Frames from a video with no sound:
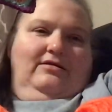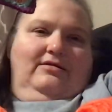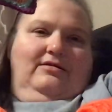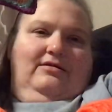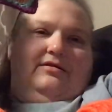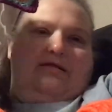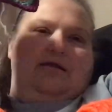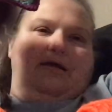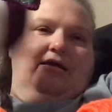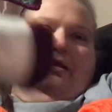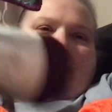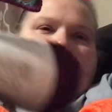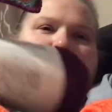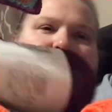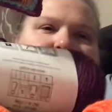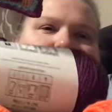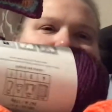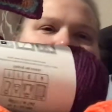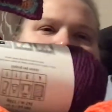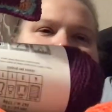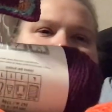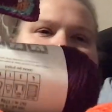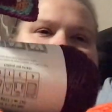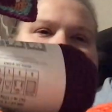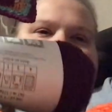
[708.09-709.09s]
light.
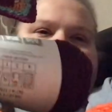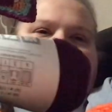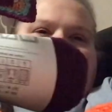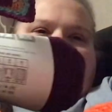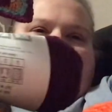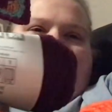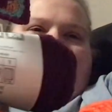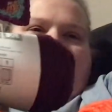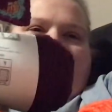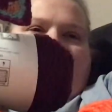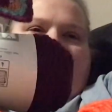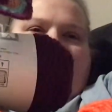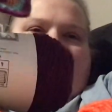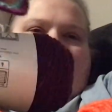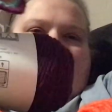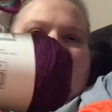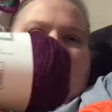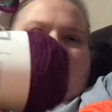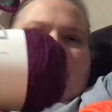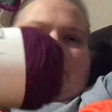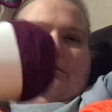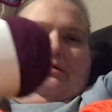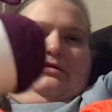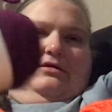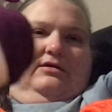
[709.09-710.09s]
But it's